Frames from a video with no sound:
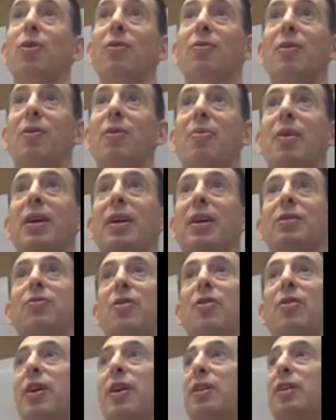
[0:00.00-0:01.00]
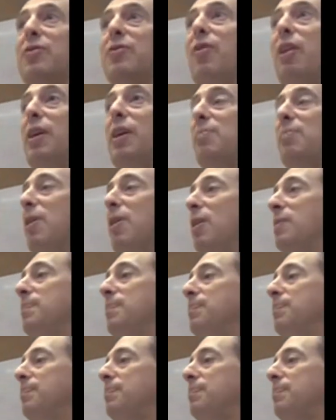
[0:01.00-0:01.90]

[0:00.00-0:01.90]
for things falling apart.